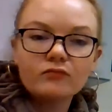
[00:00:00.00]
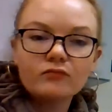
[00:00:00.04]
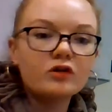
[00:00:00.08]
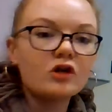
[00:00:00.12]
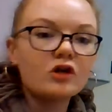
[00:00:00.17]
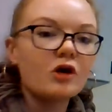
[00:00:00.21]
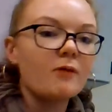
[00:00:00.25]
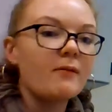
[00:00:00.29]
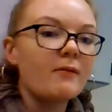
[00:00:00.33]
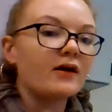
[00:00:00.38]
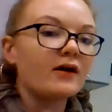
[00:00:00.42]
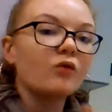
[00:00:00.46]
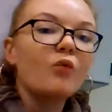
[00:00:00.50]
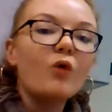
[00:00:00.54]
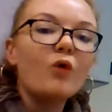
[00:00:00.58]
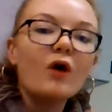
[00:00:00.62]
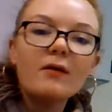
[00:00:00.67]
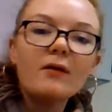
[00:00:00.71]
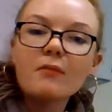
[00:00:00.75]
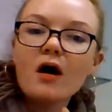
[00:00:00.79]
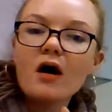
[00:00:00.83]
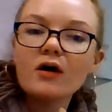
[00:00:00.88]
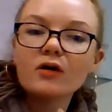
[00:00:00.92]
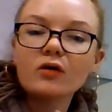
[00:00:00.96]
no matter
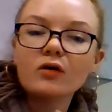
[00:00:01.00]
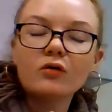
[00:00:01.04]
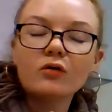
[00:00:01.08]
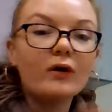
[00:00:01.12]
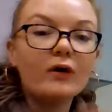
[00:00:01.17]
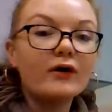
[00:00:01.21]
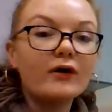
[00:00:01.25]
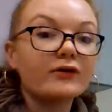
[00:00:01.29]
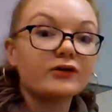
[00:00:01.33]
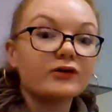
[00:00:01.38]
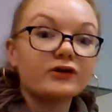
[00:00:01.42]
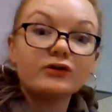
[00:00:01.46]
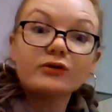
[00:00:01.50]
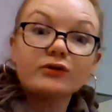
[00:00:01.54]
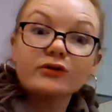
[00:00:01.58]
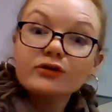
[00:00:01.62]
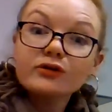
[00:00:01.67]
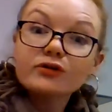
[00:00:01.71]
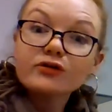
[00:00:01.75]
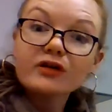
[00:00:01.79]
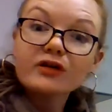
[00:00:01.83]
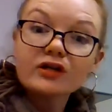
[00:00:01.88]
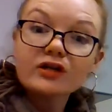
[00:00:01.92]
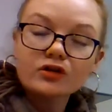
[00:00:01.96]
what model, whether you're doing
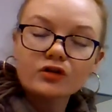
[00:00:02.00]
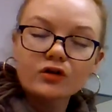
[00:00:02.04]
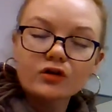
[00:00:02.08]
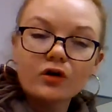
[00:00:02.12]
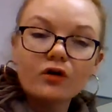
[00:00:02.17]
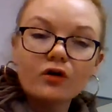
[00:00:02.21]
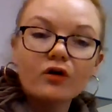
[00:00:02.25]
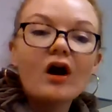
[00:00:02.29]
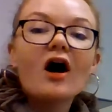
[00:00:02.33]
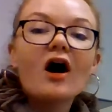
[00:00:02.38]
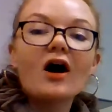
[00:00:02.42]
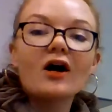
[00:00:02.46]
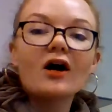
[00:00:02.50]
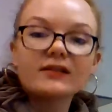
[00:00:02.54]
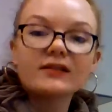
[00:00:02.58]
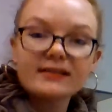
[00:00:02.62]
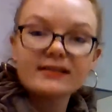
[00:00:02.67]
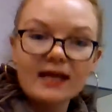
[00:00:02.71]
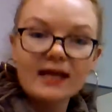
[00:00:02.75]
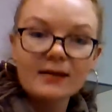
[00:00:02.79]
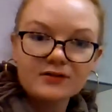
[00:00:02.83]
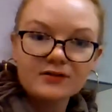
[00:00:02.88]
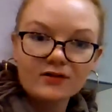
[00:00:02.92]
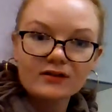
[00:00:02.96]
traditional, our
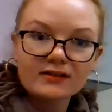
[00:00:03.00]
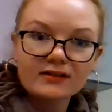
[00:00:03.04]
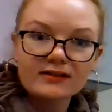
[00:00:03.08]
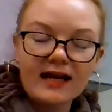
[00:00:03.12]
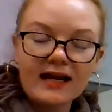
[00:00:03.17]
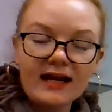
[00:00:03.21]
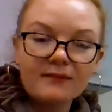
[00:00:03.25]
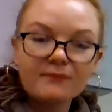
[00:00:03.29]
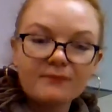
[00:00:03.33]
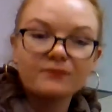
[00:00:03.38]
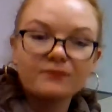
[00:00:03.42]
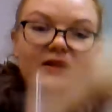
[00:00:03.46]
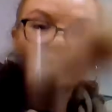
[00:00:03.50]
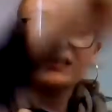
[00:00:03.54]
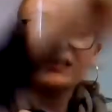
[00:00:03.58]
steps are the same.